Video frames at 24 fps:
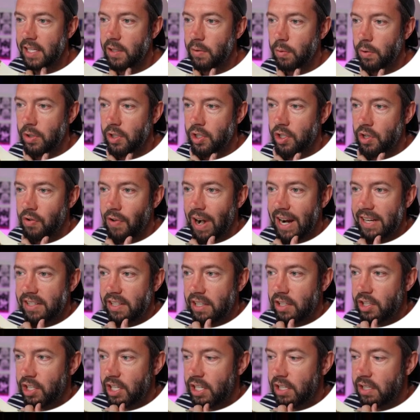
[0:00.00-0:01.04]
this was
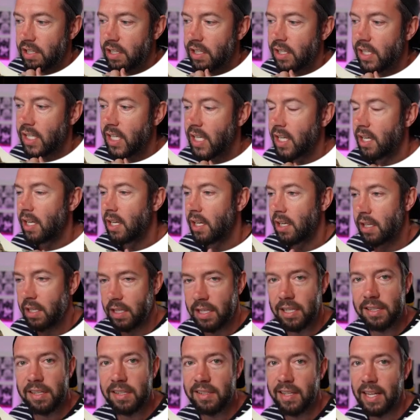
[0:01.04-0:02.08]
Jurassic Jitters,
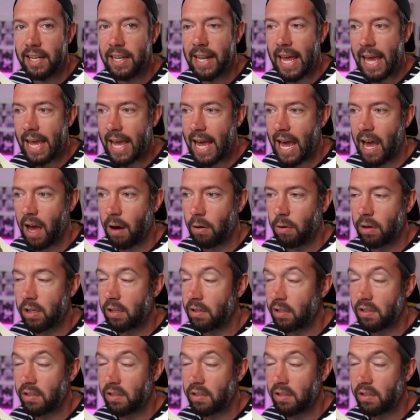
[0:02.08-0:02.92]
and this is the layout.